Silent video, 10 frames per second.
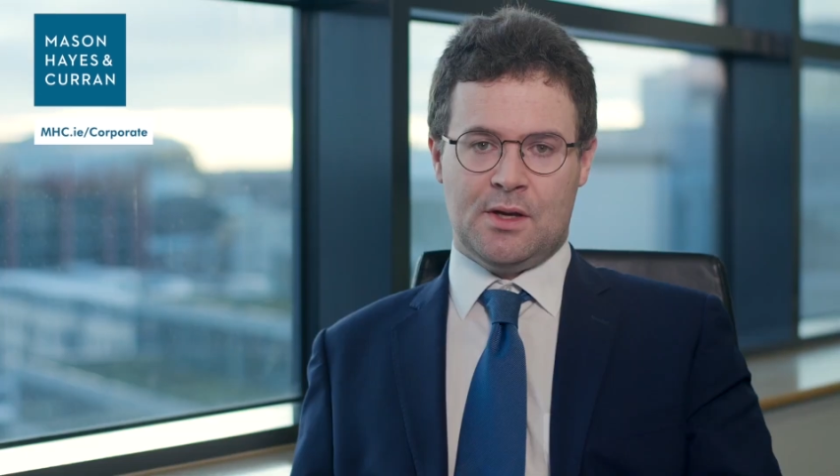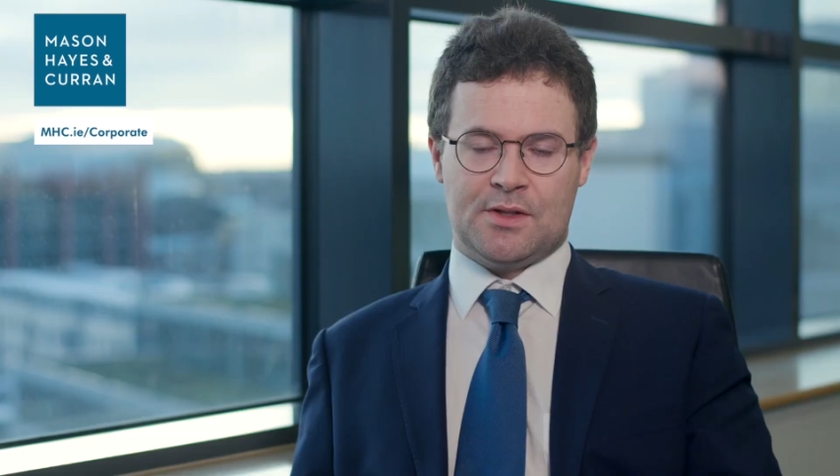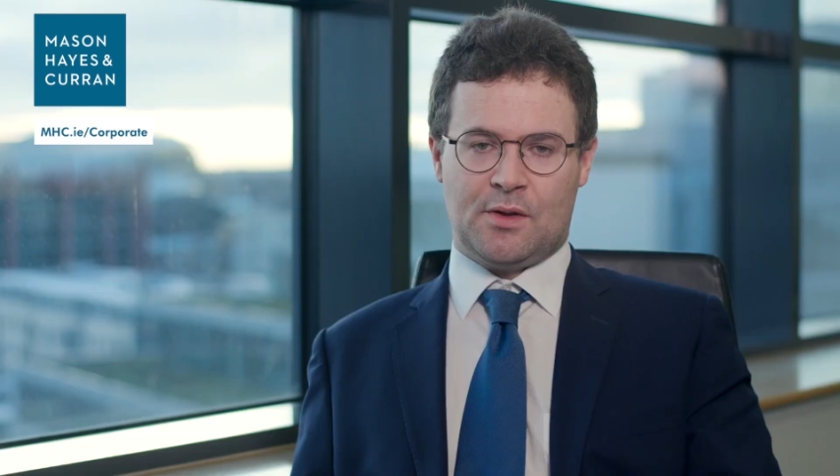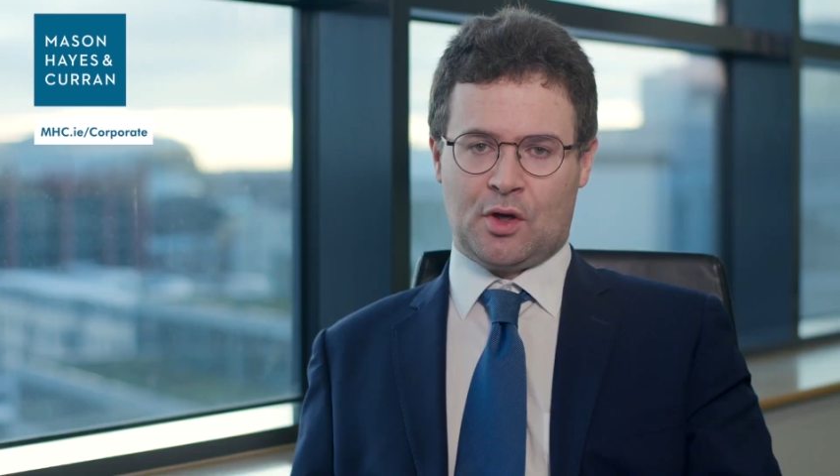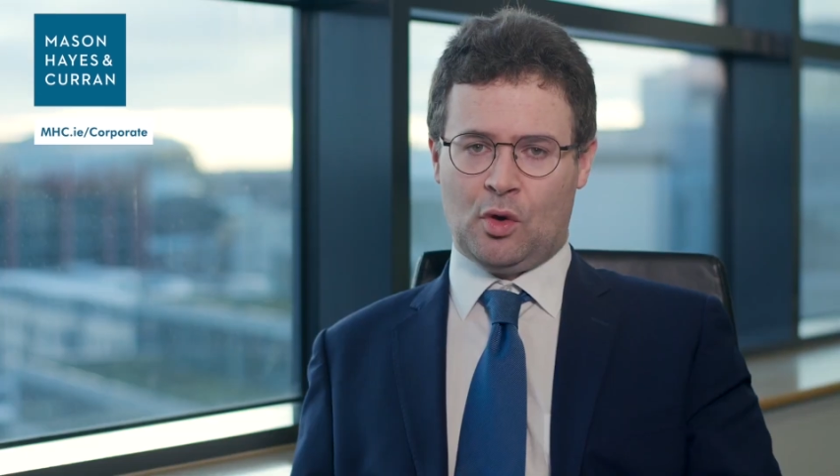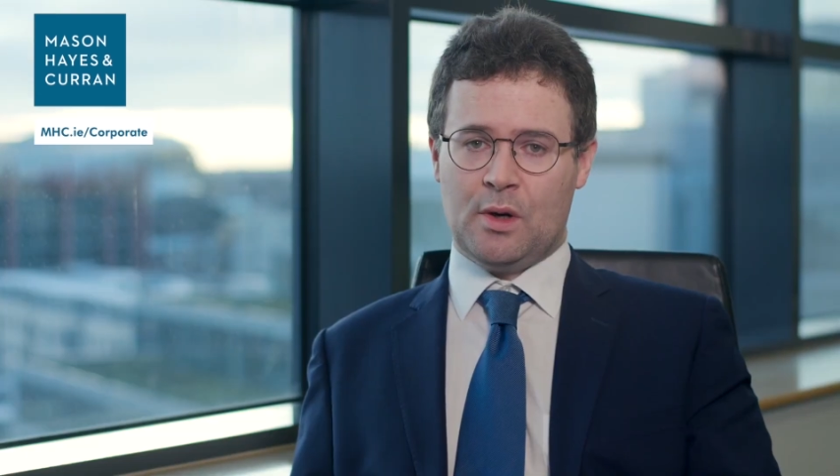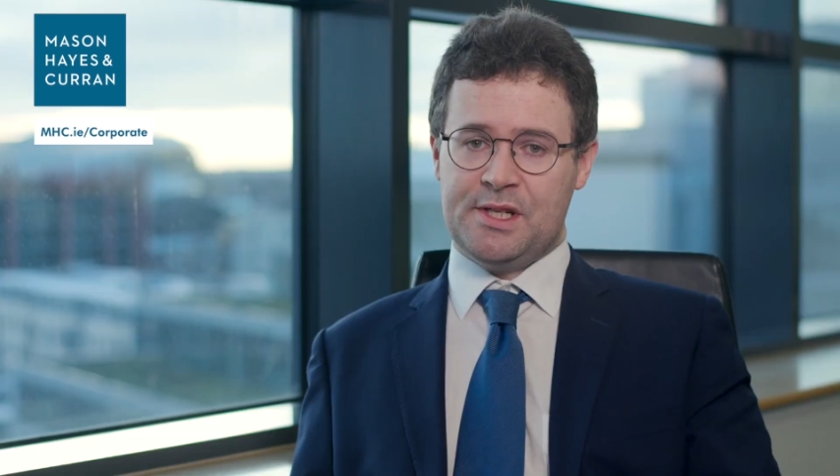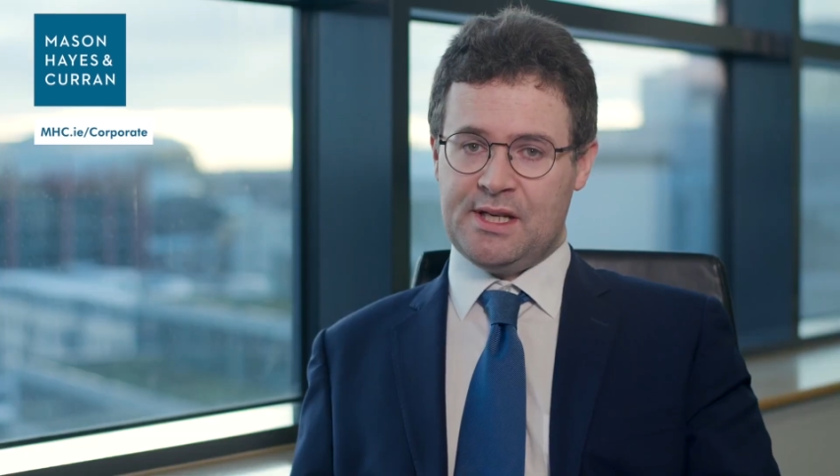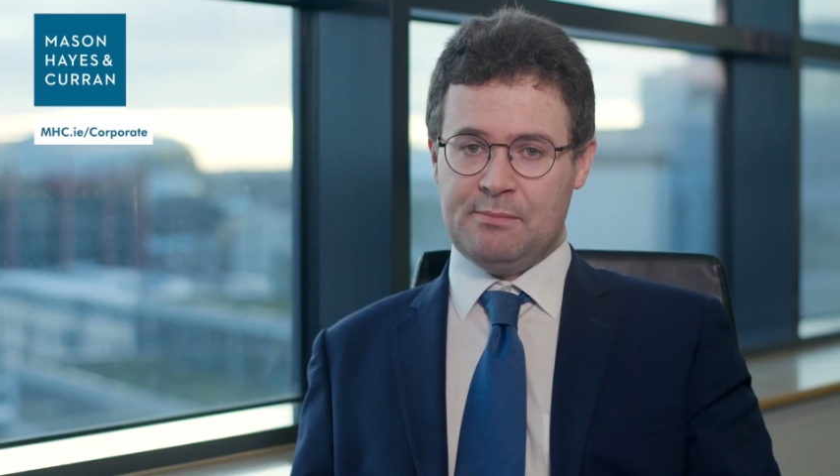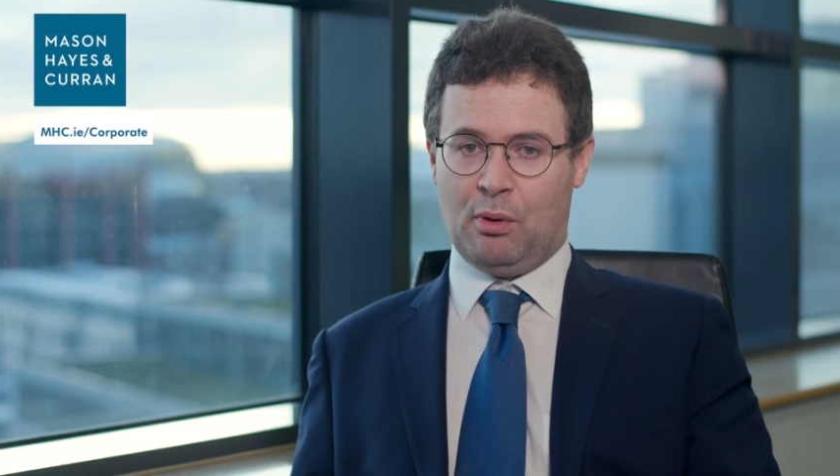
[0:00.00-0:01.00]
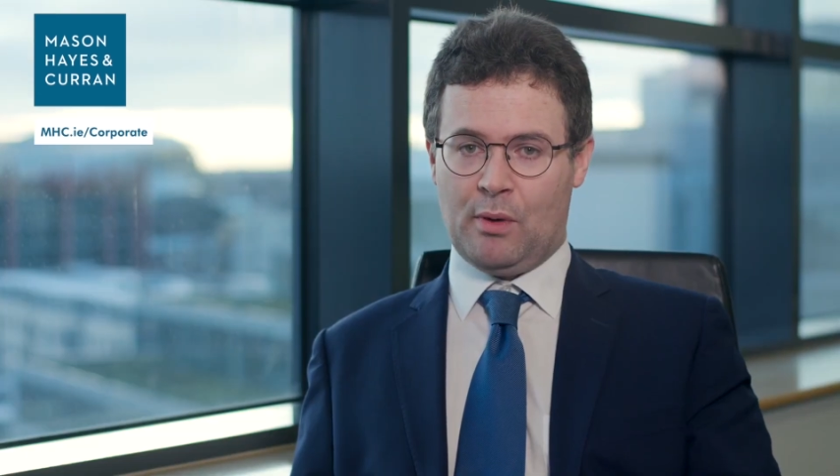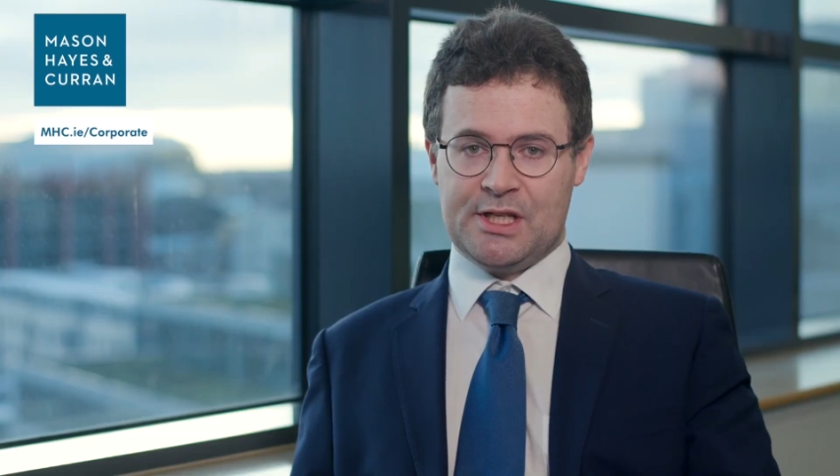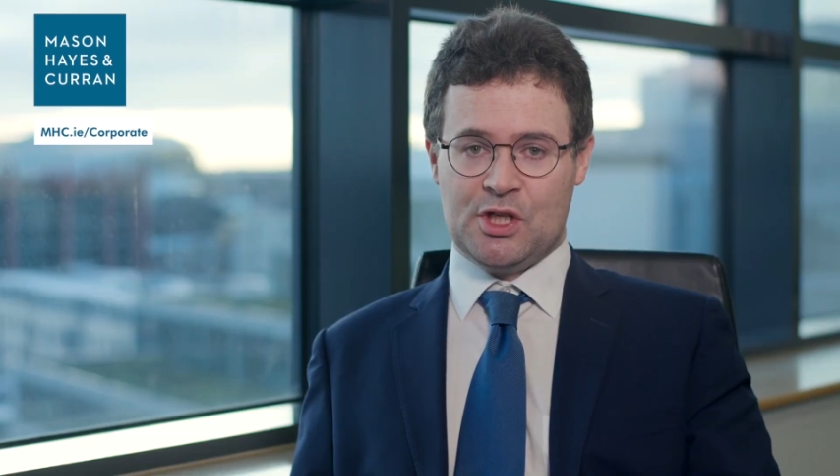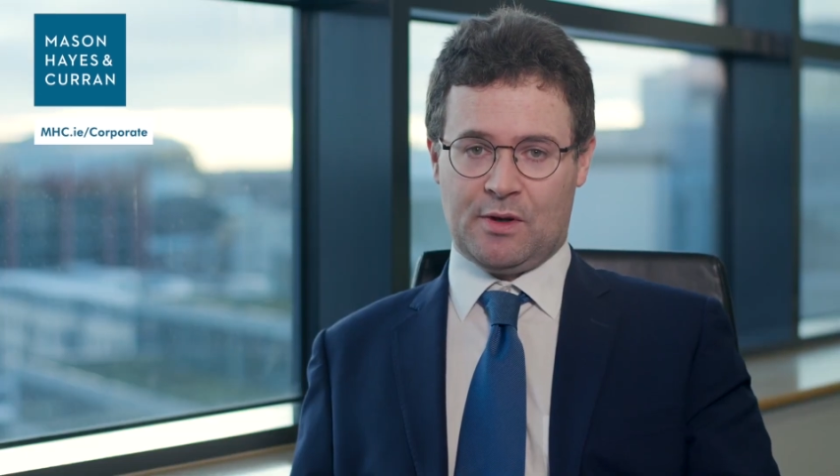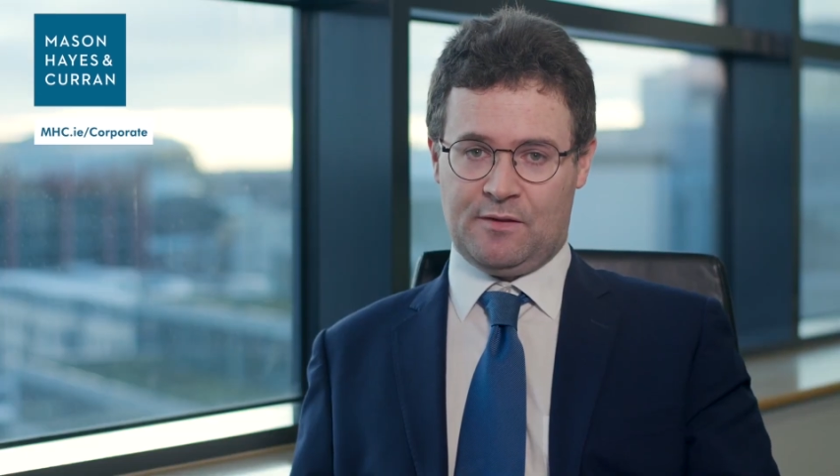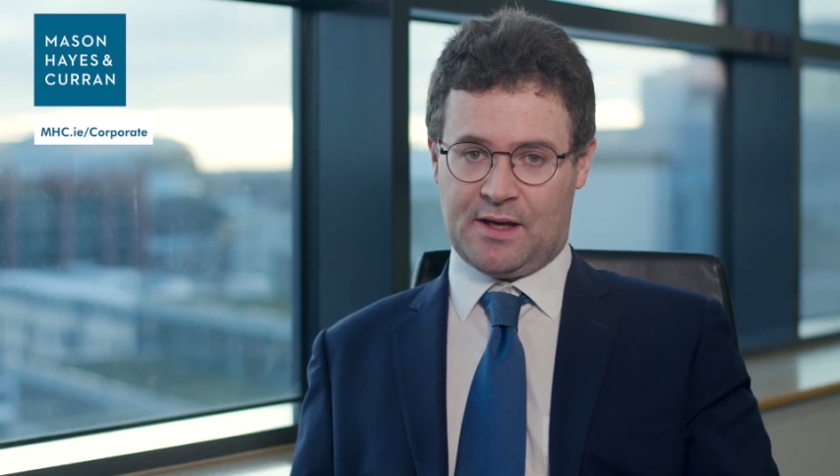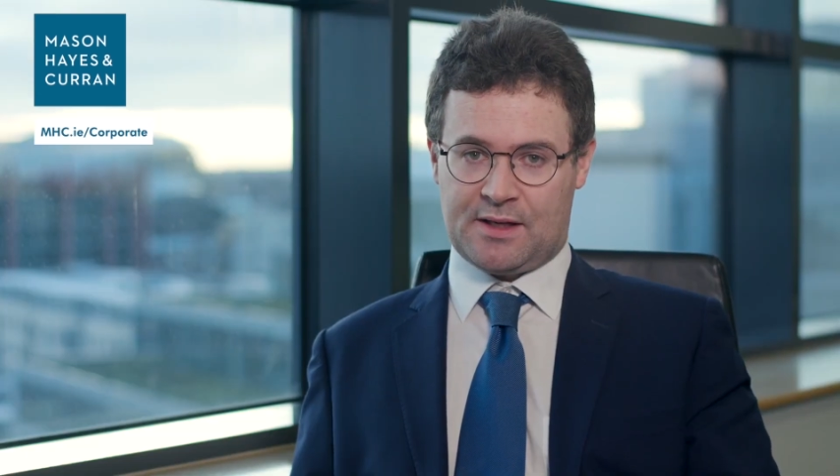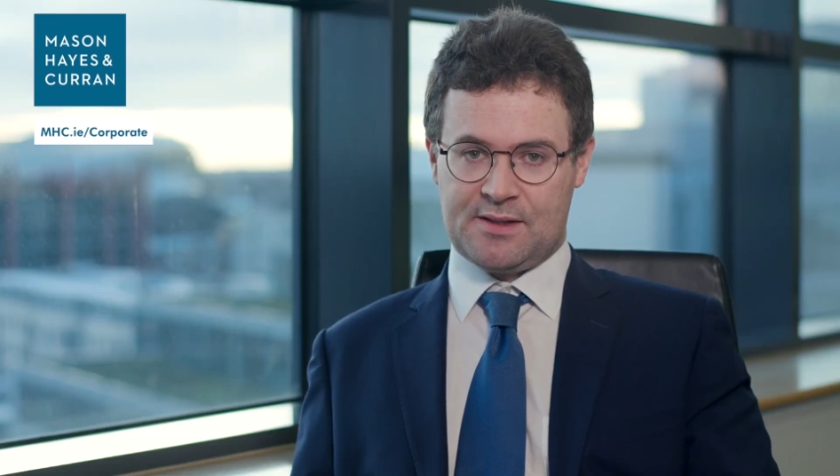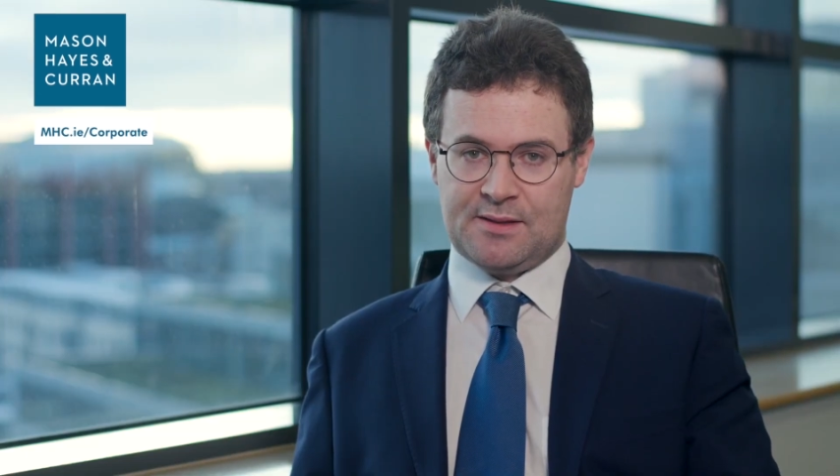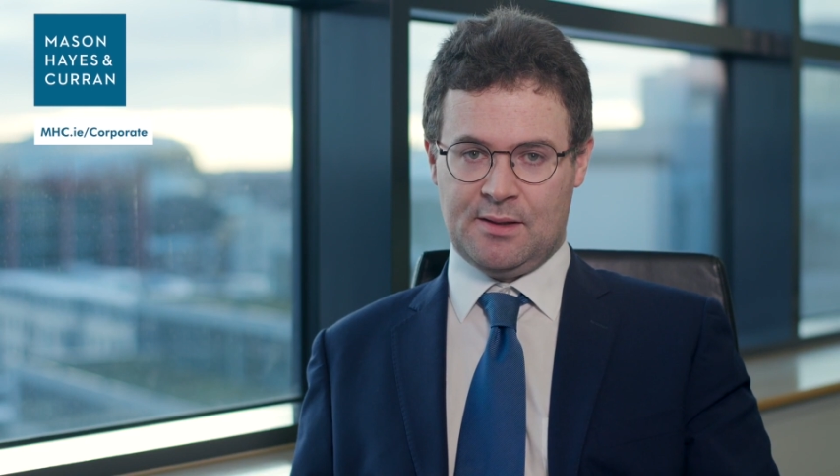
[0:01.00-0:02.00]
So the court did point to a
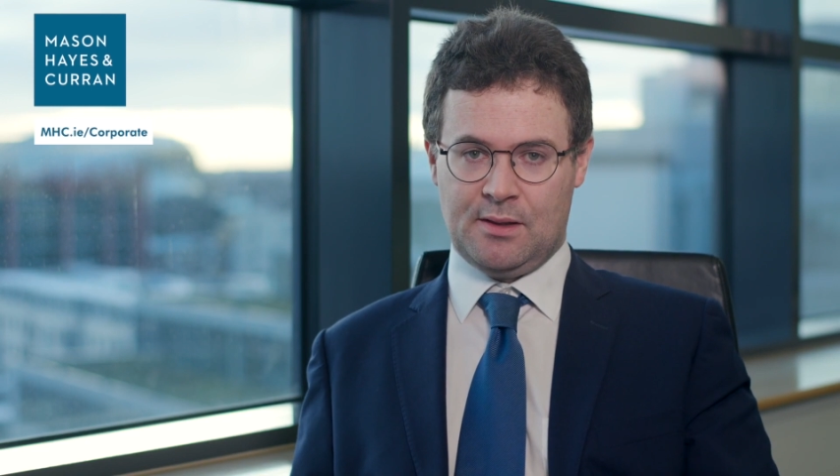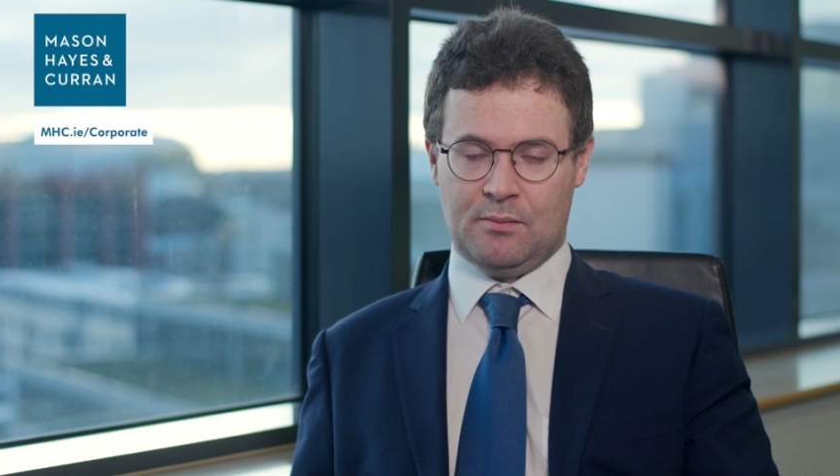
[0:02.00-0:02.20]
fix.